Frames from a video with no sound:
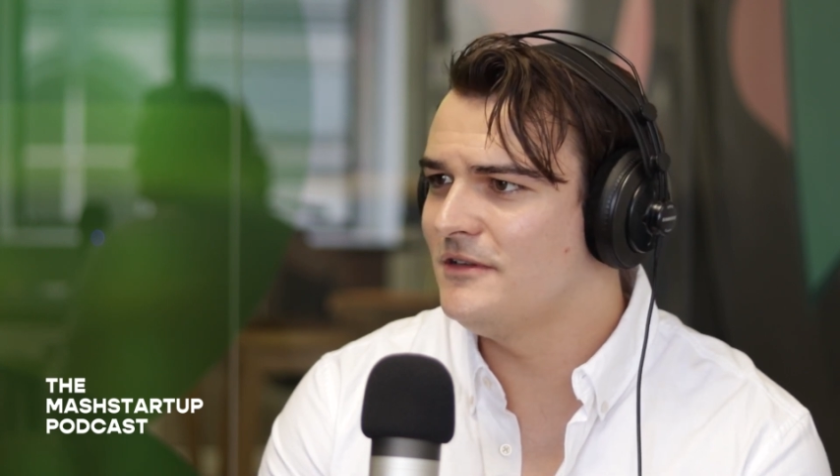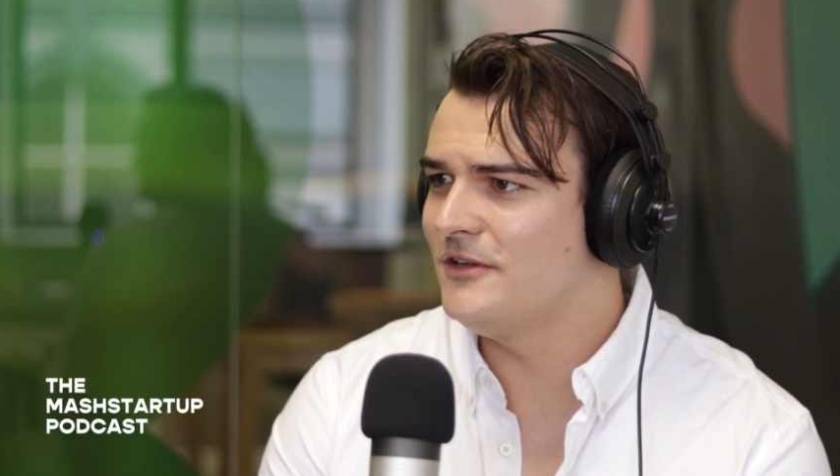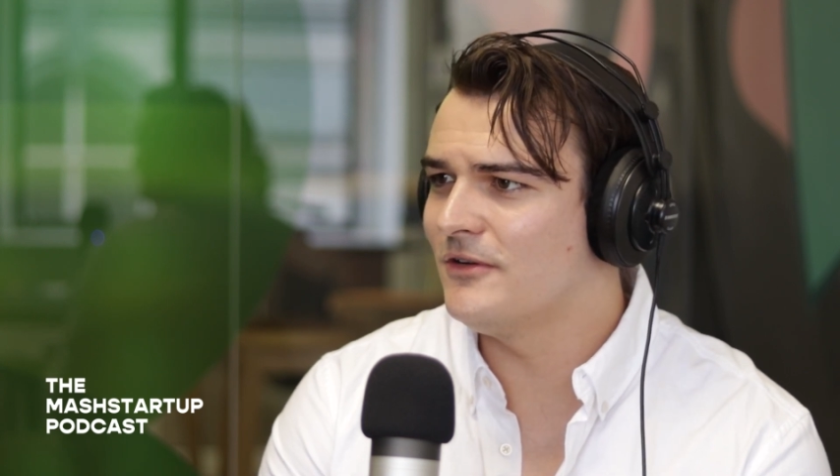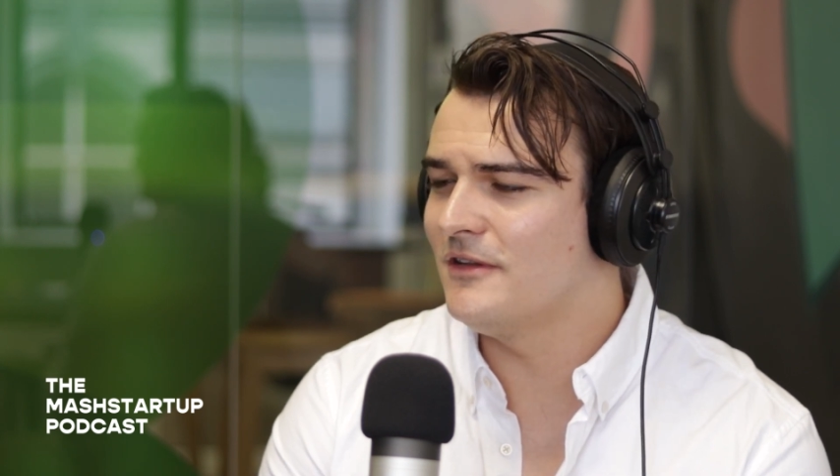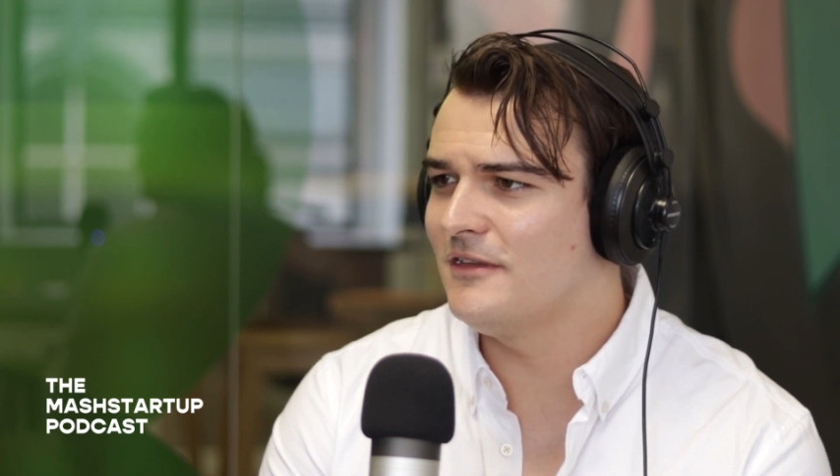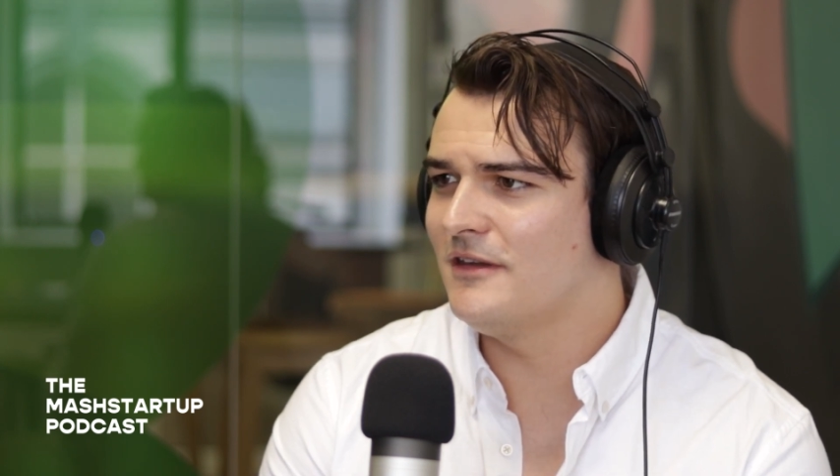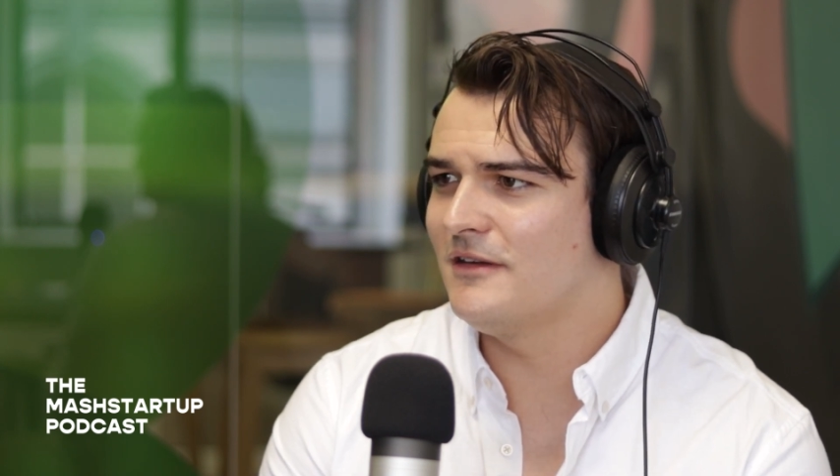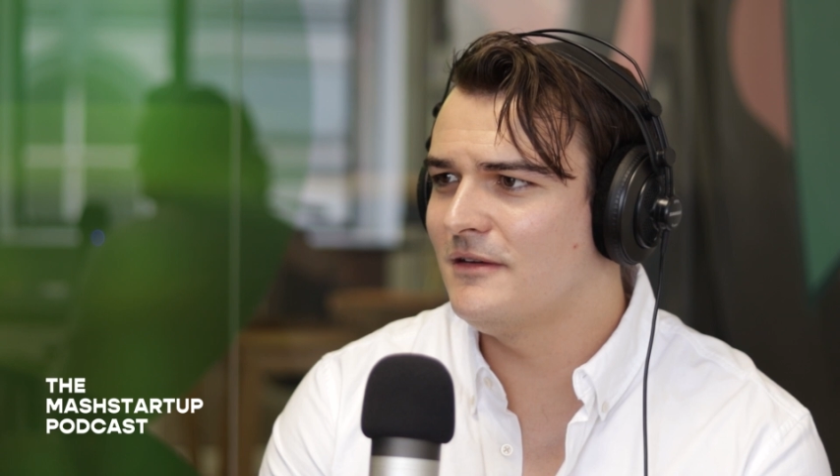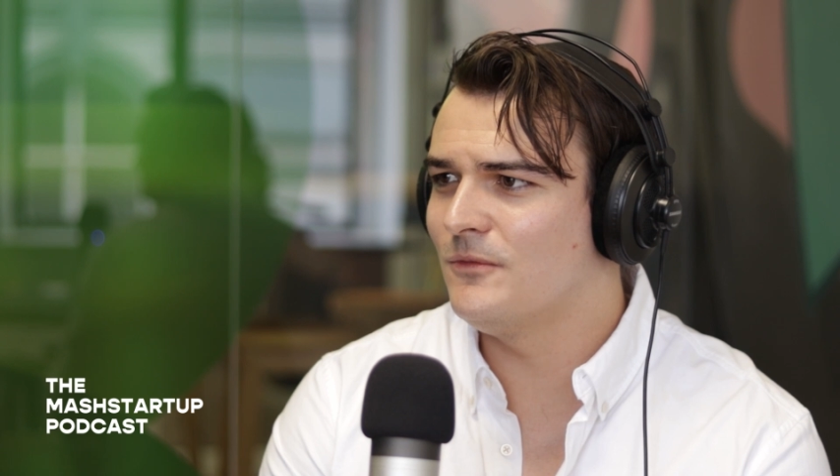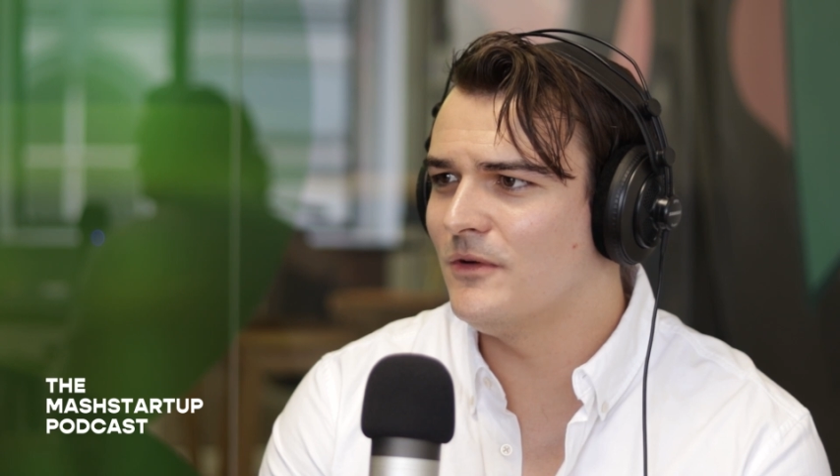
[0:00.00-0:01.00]
I
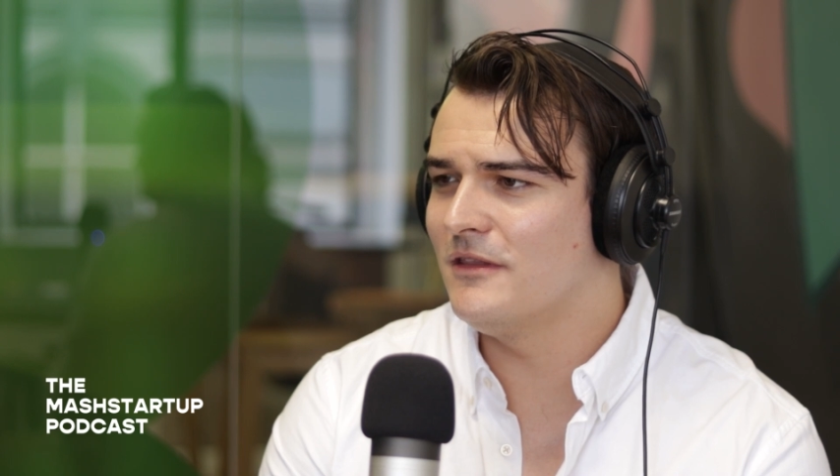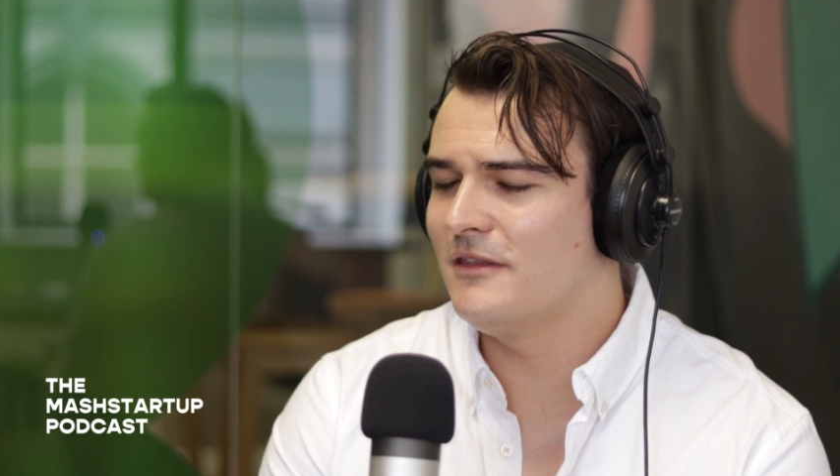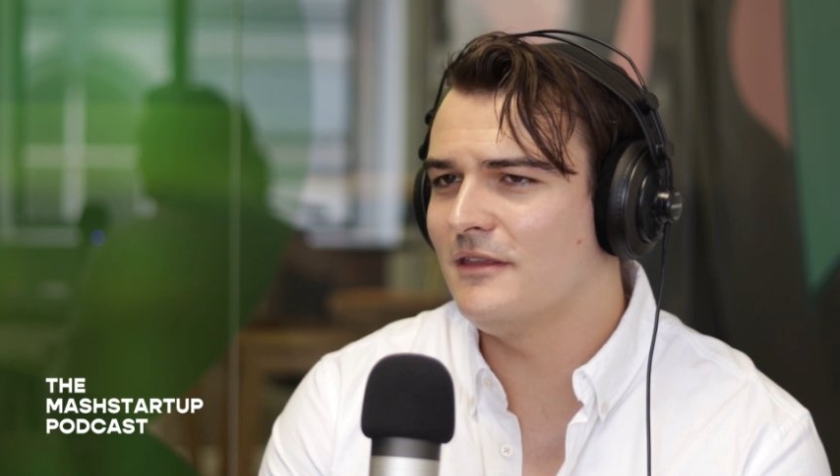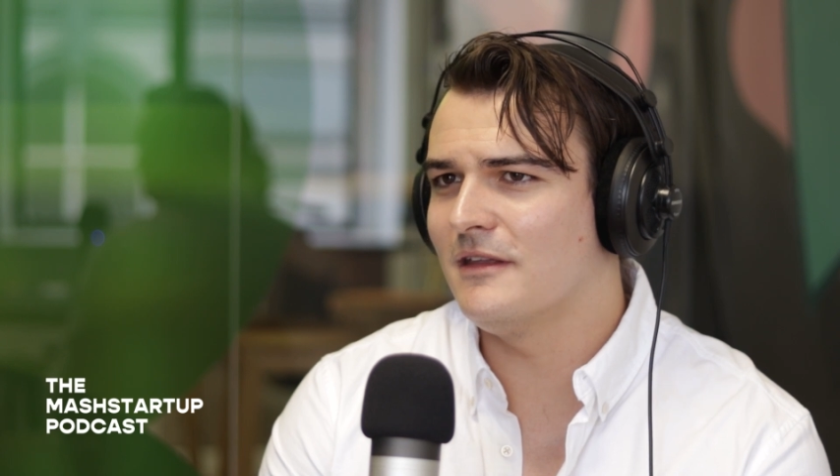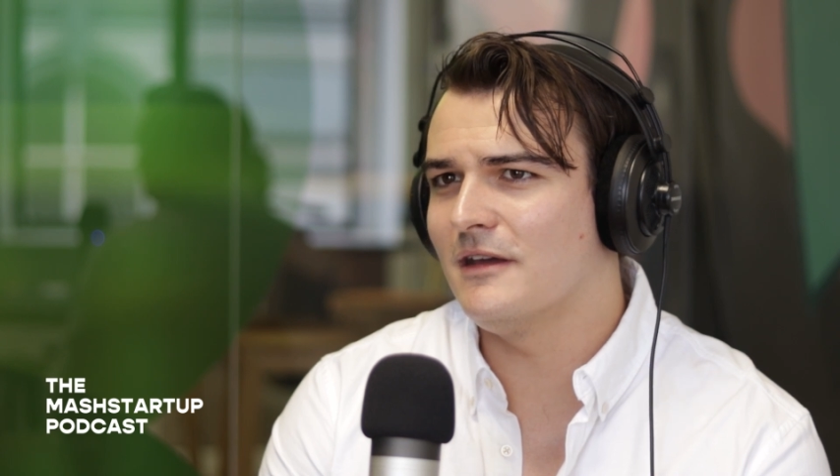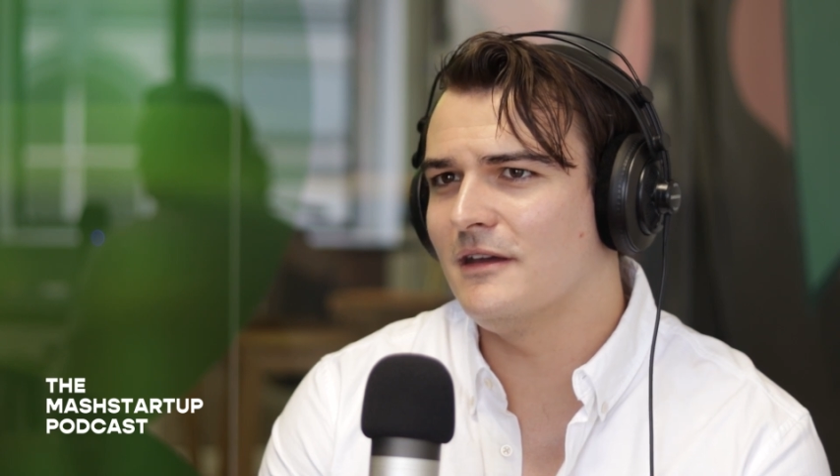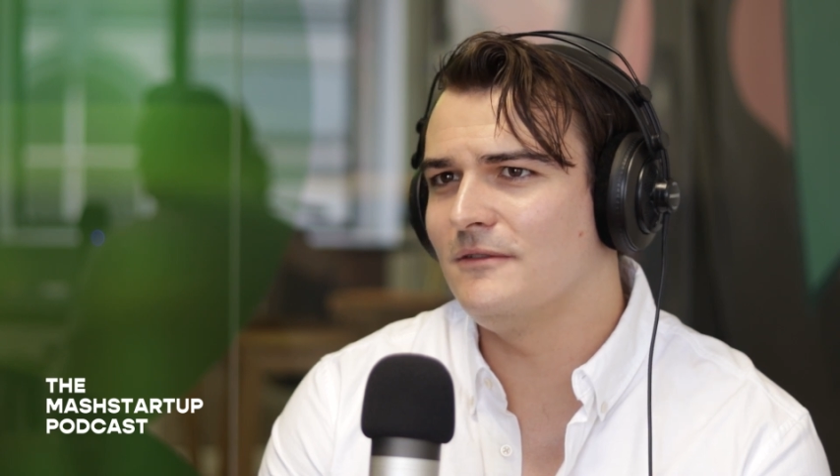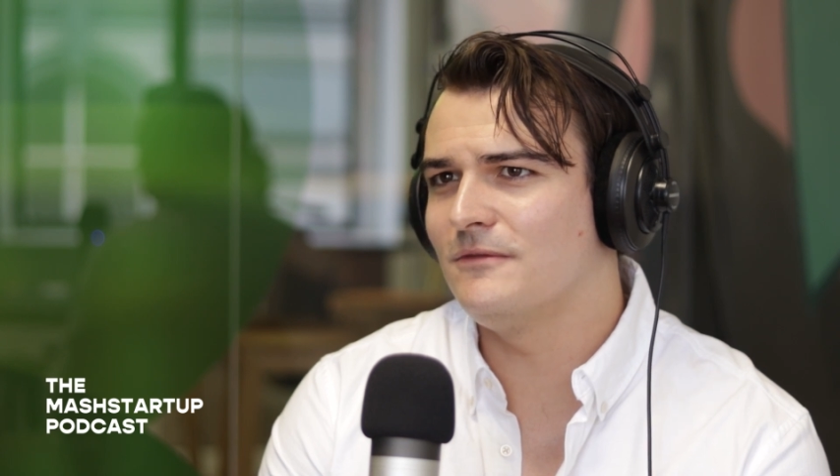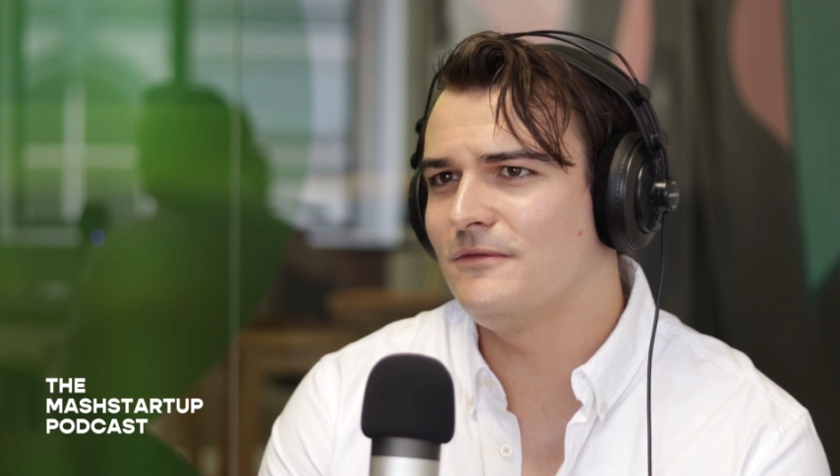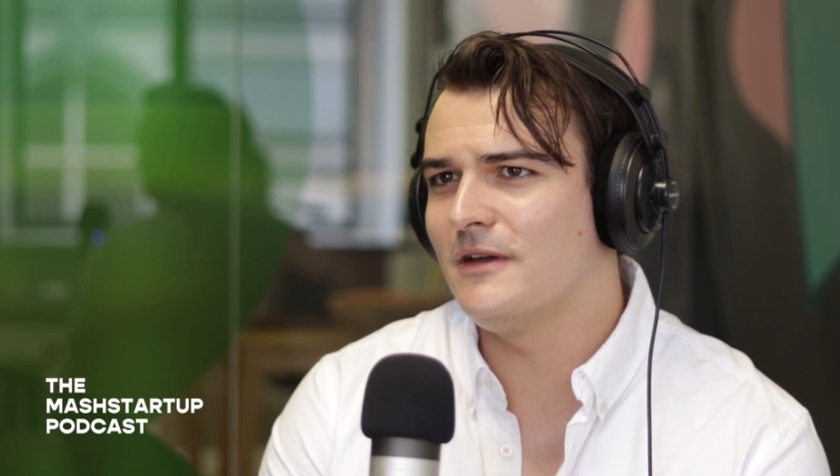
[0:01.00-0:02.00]
think one thing that
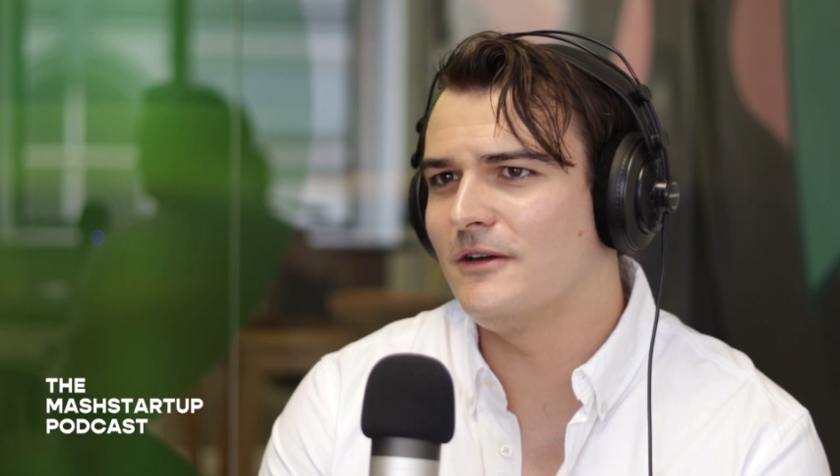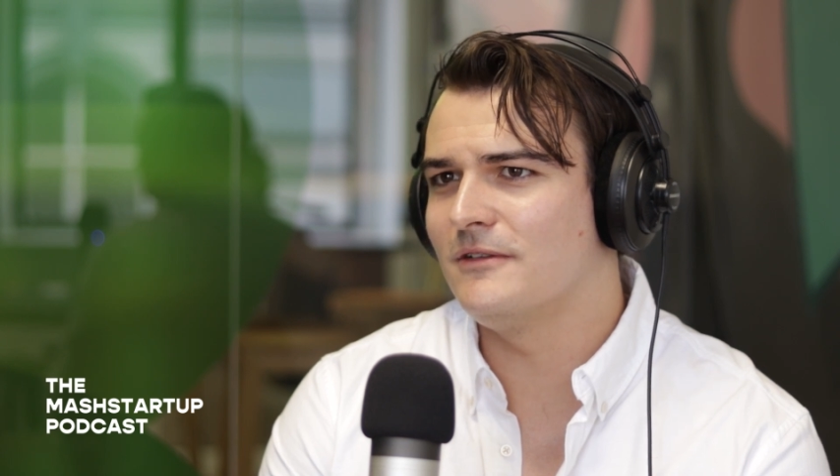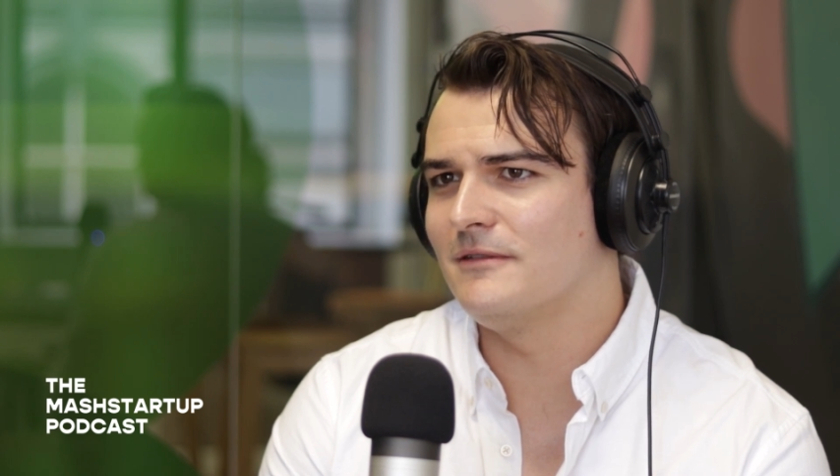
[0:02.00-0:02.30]
I've found,